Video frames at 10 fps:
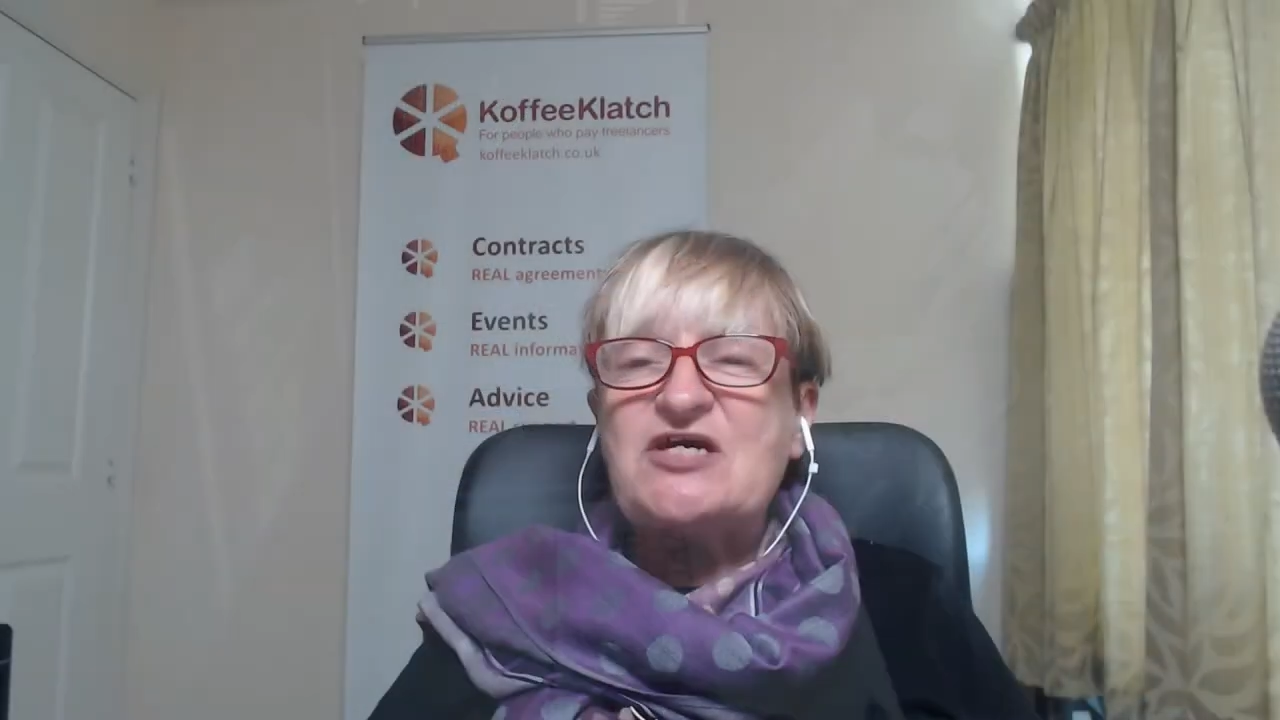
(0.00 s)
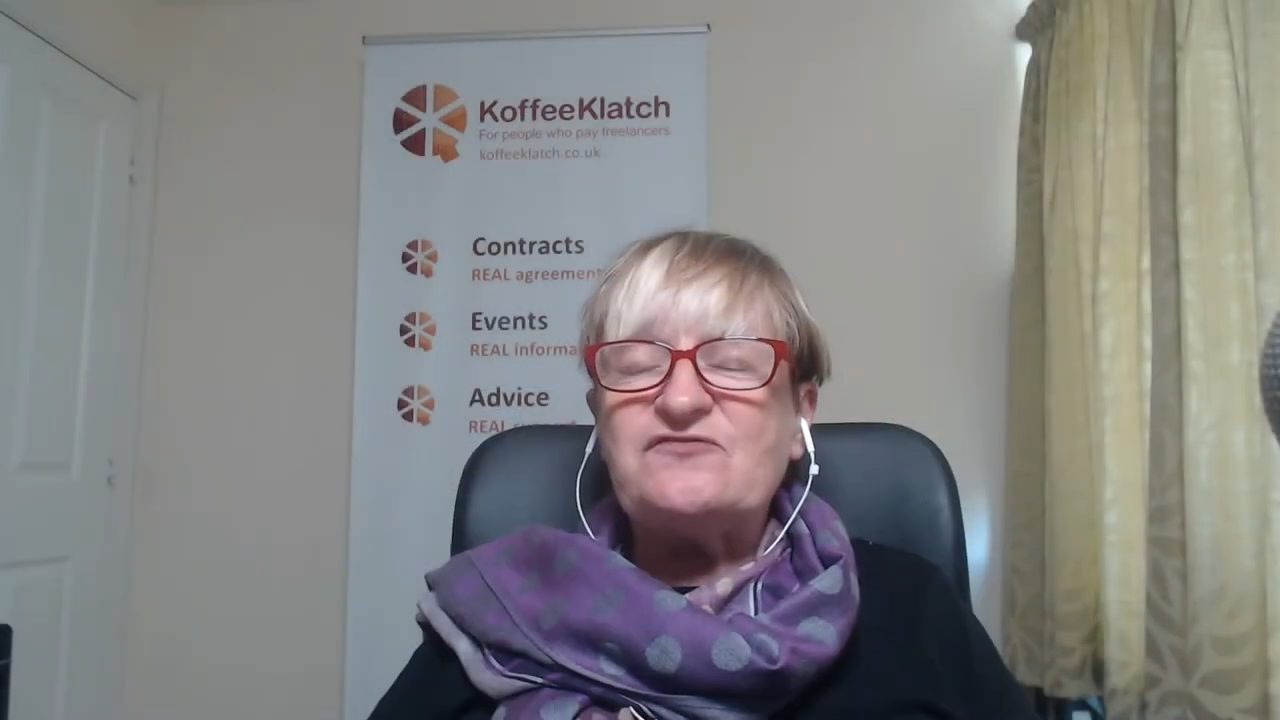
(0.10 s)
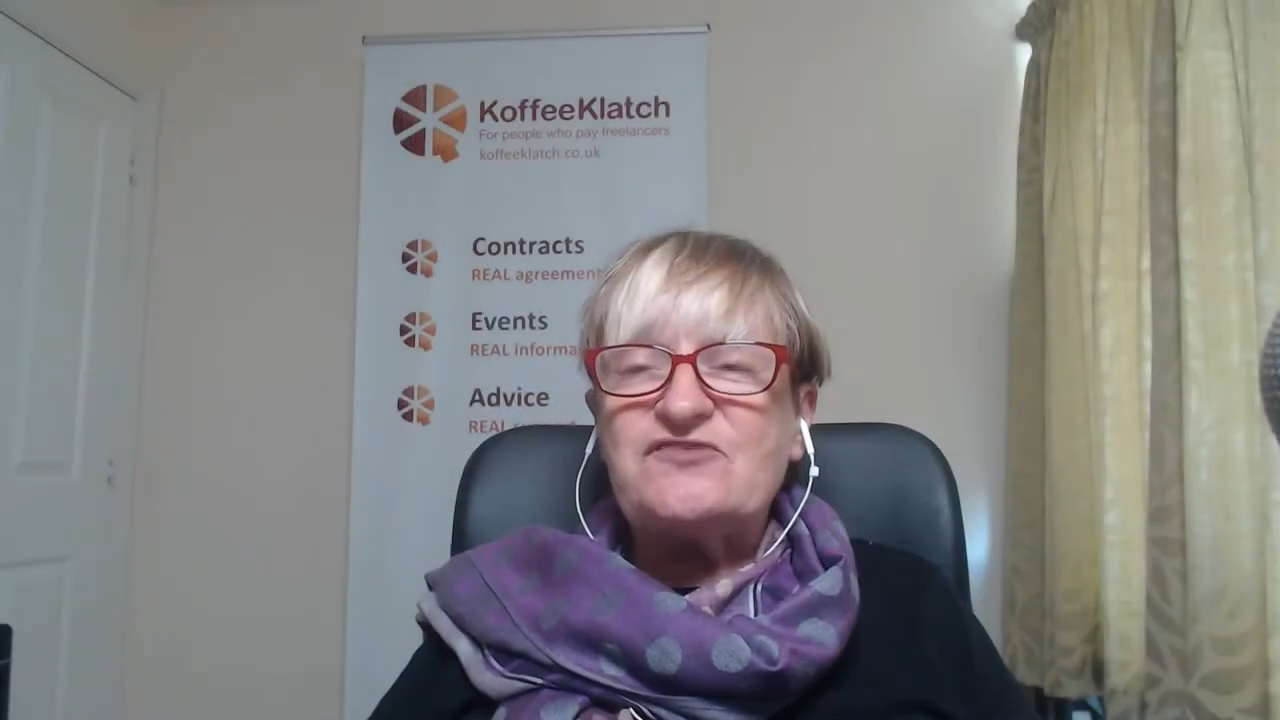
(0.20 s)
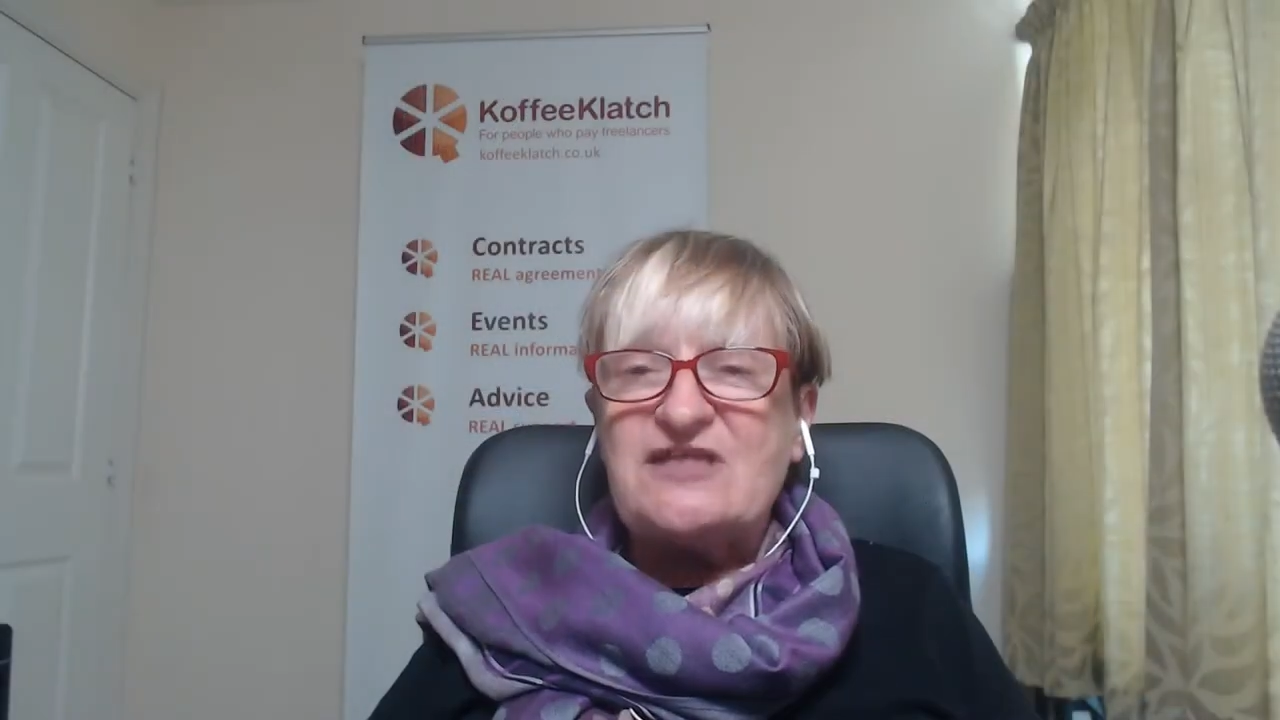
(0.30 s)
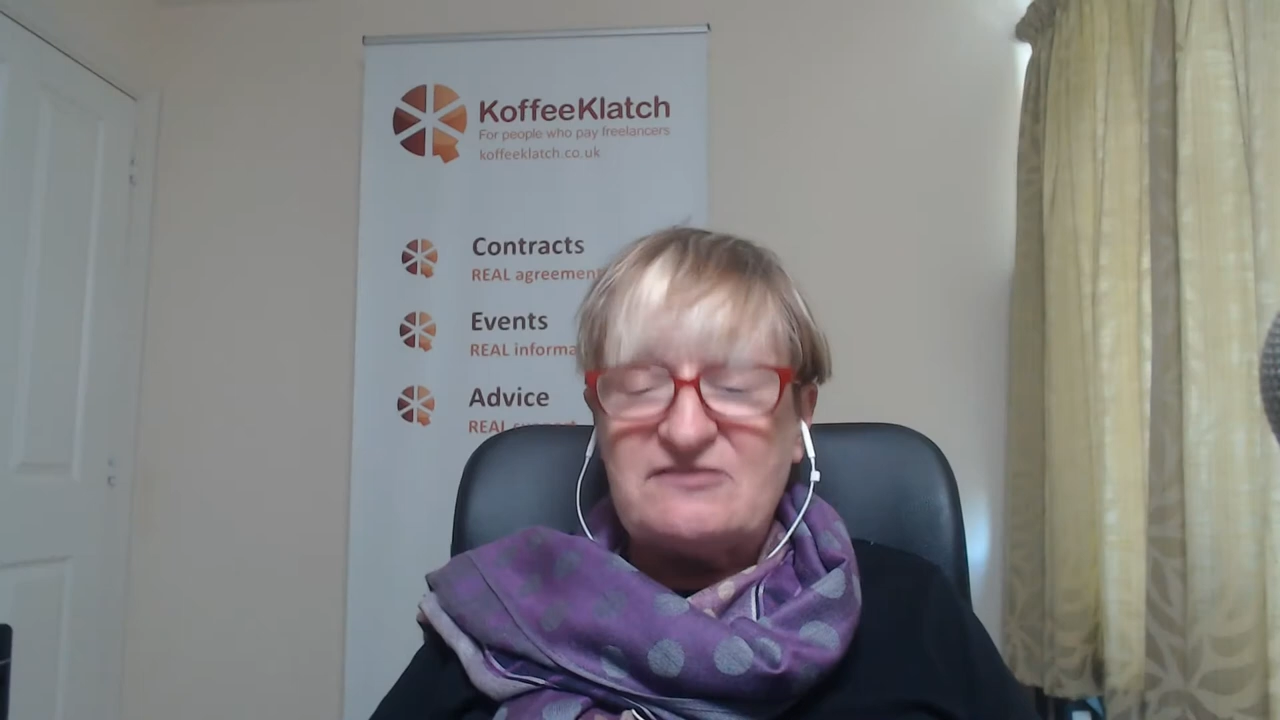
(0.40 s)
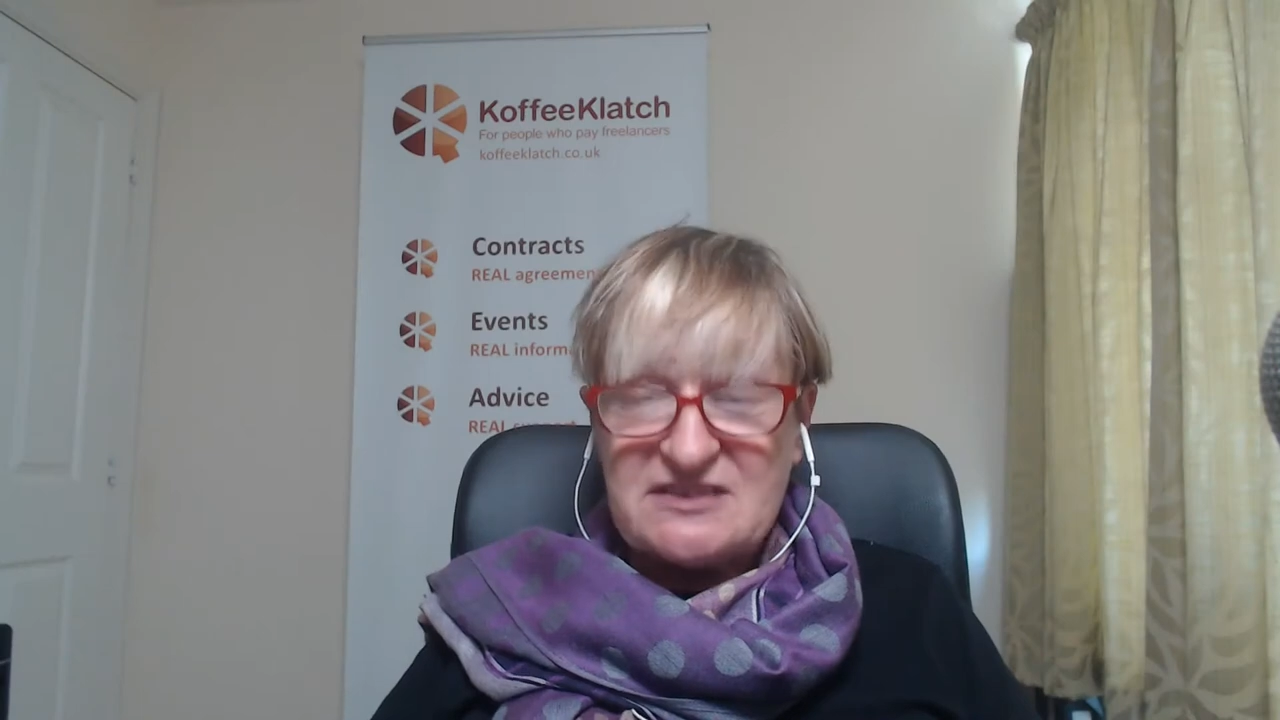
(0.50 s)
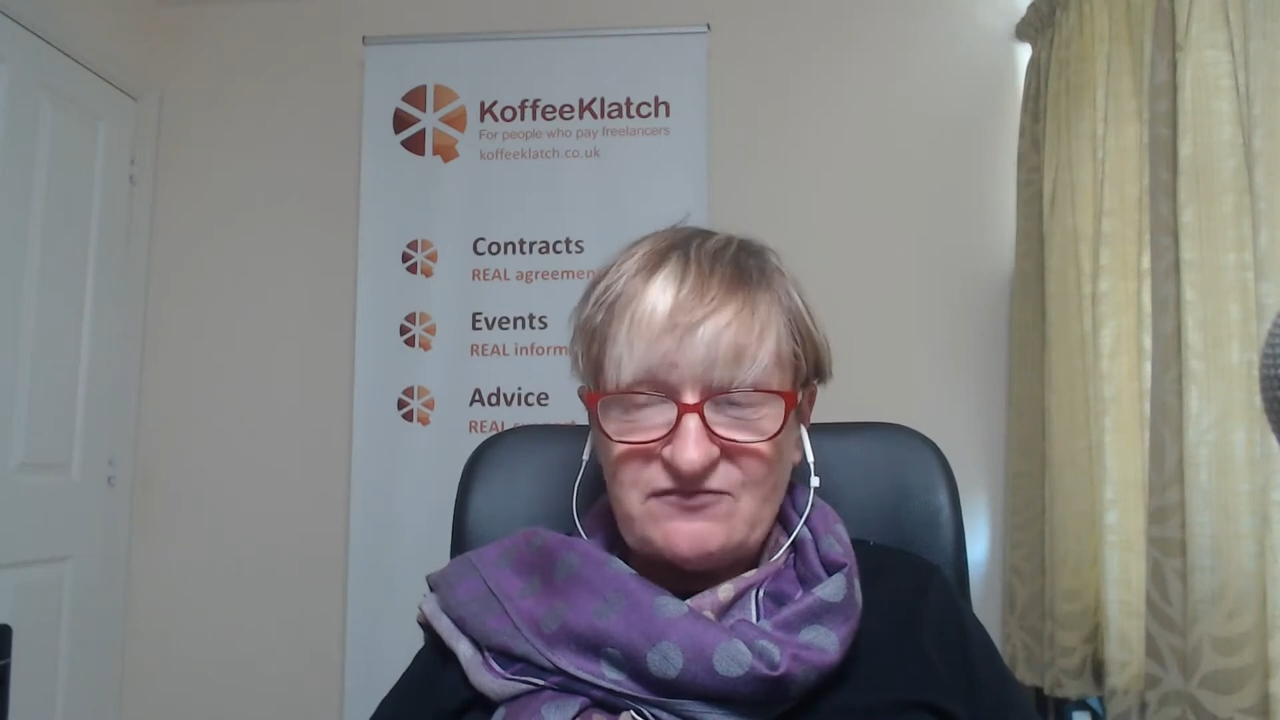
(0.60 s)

so for those